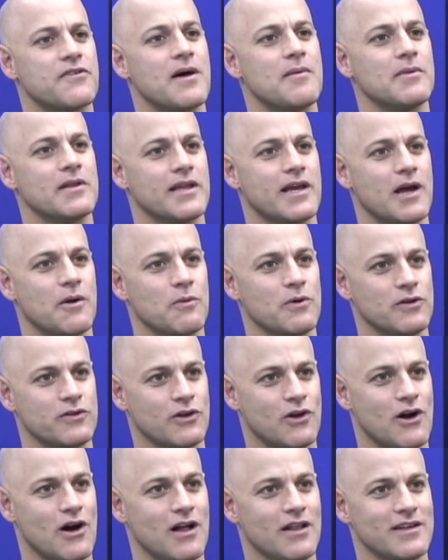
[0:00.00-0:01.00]
family, I would
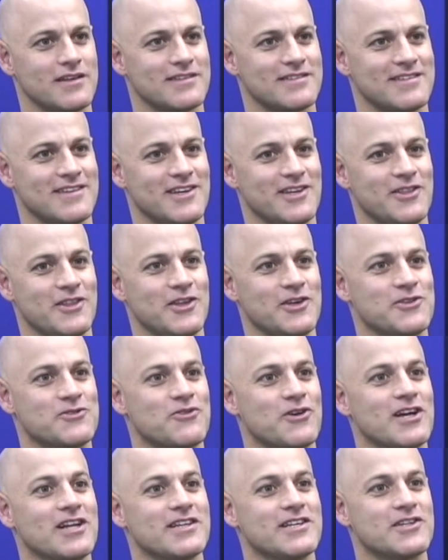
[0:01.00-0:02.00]
call it, in the
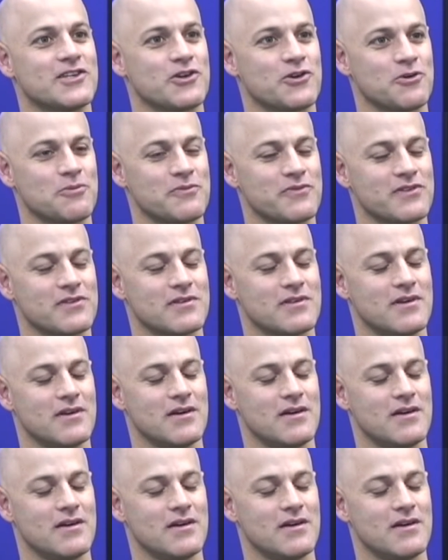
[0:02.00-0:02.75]
Israeli terms.